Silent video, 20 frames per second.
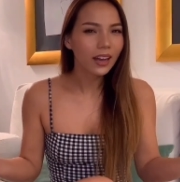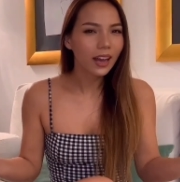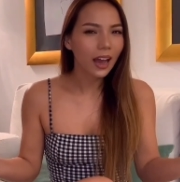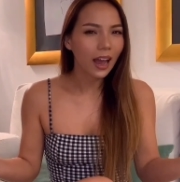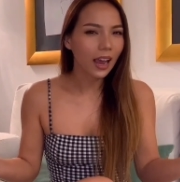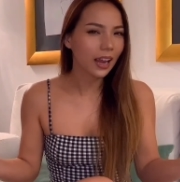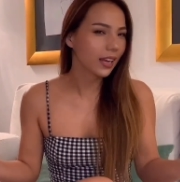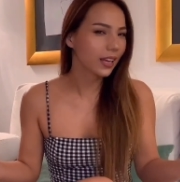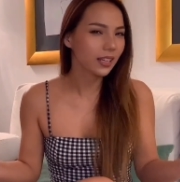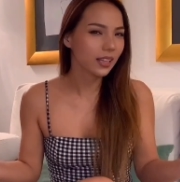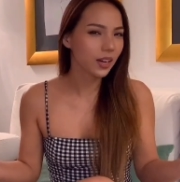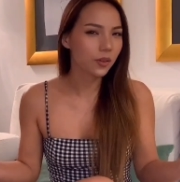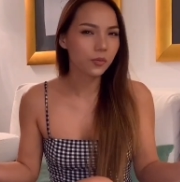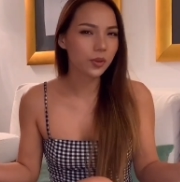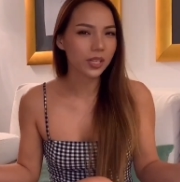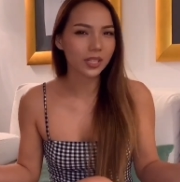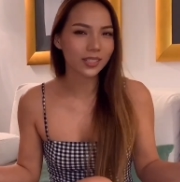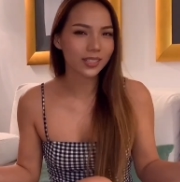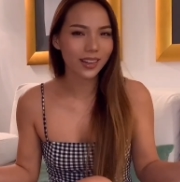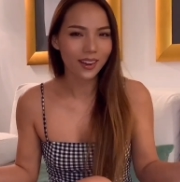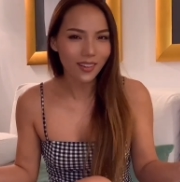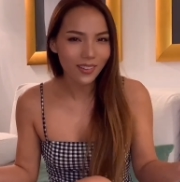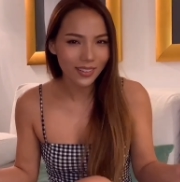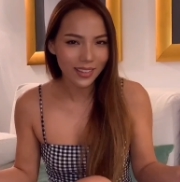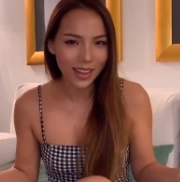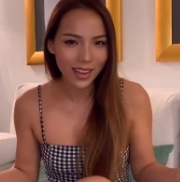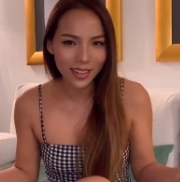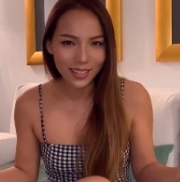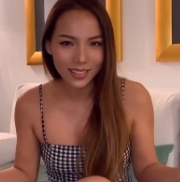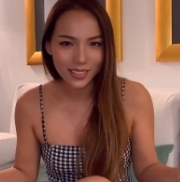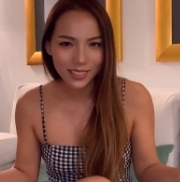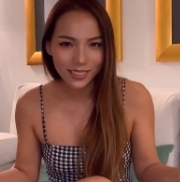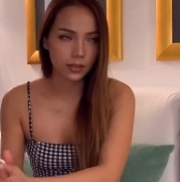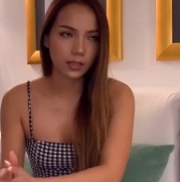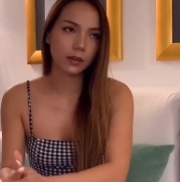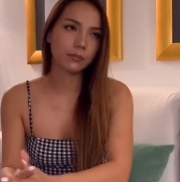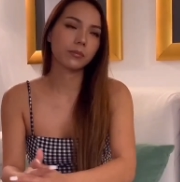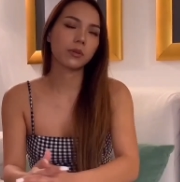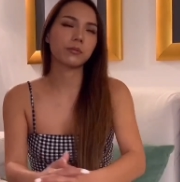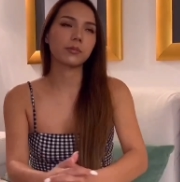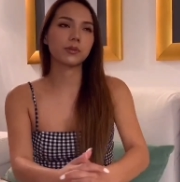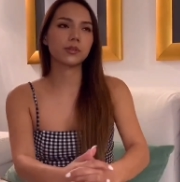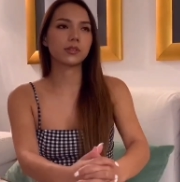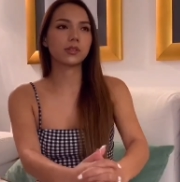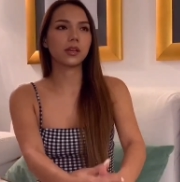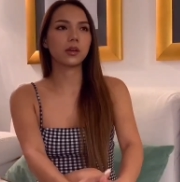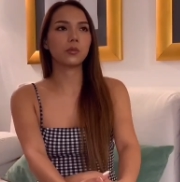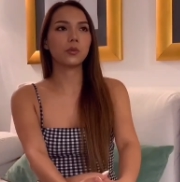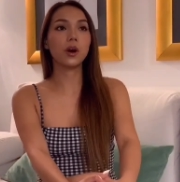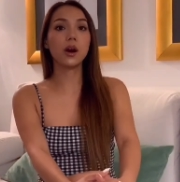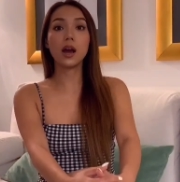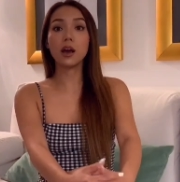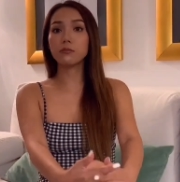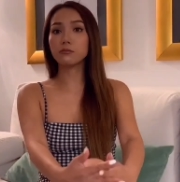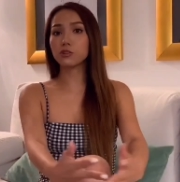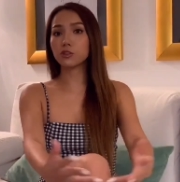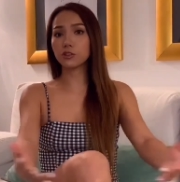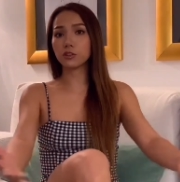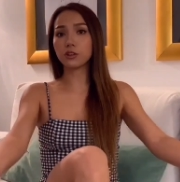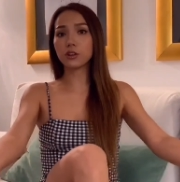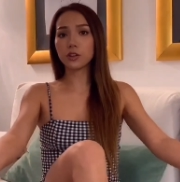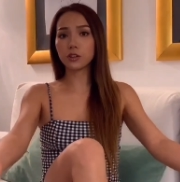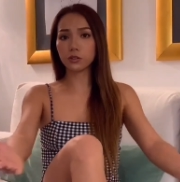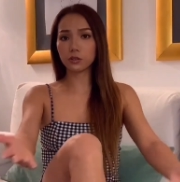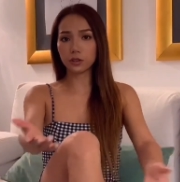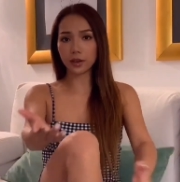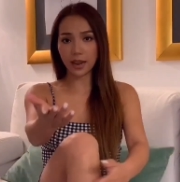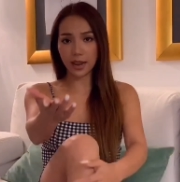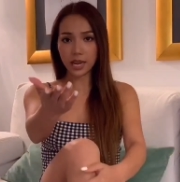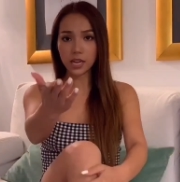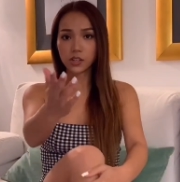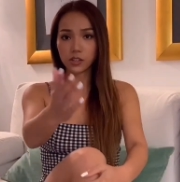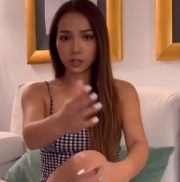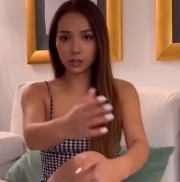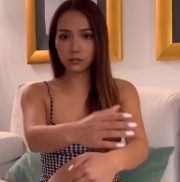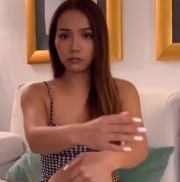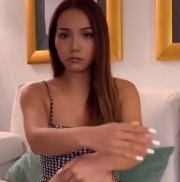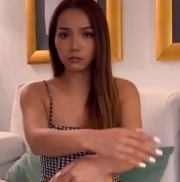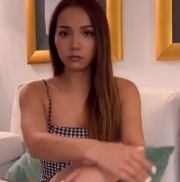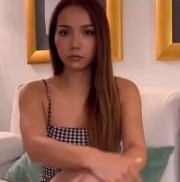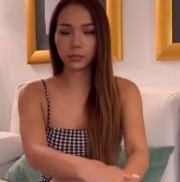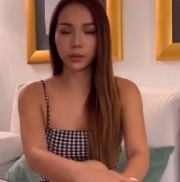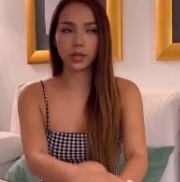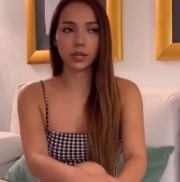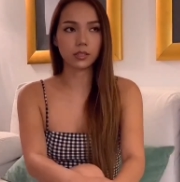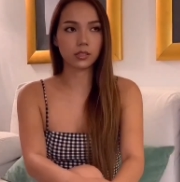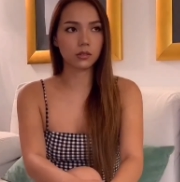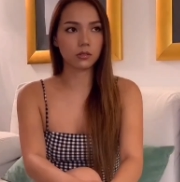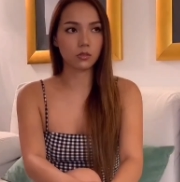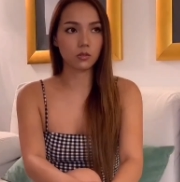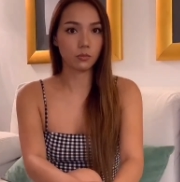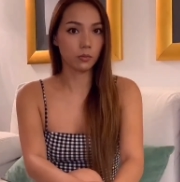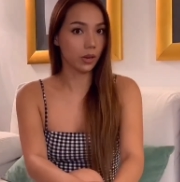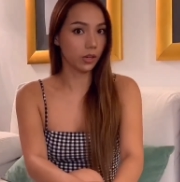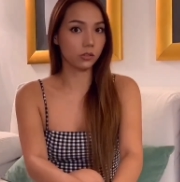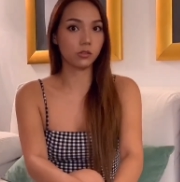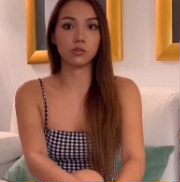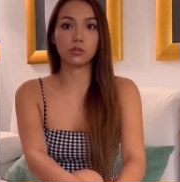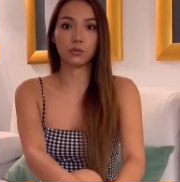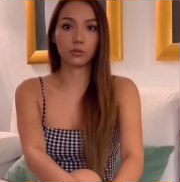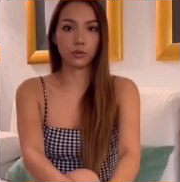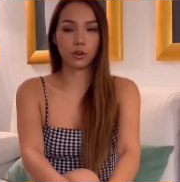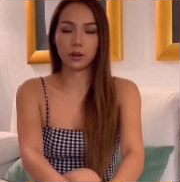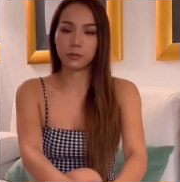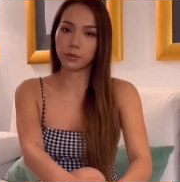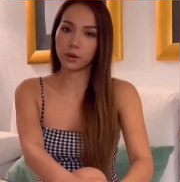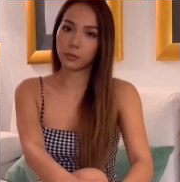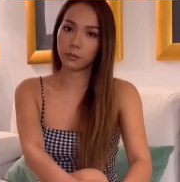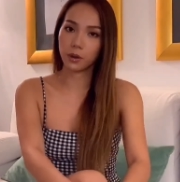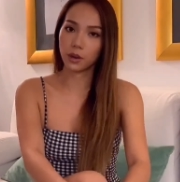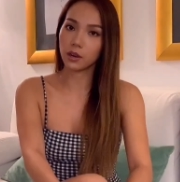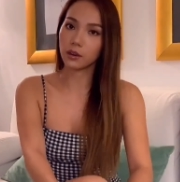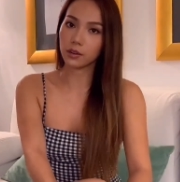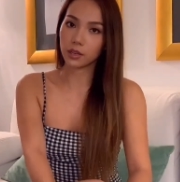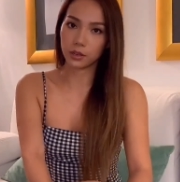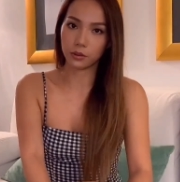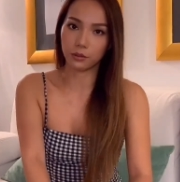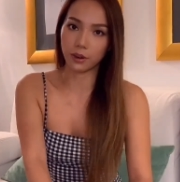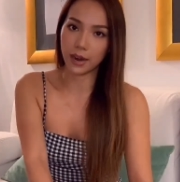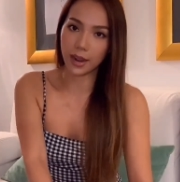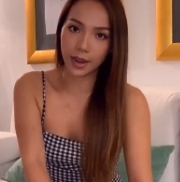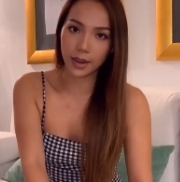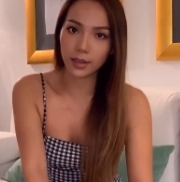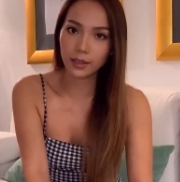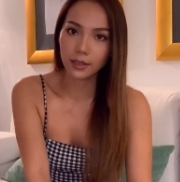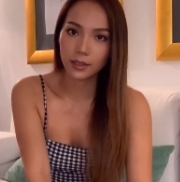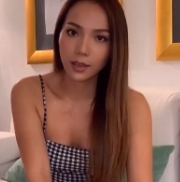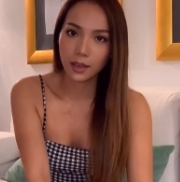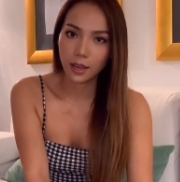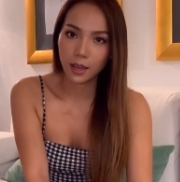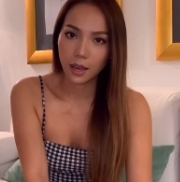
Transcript: I cannot really tell that. Some people say, well, I'm sure you're Asian, but you must have grew up in America, right?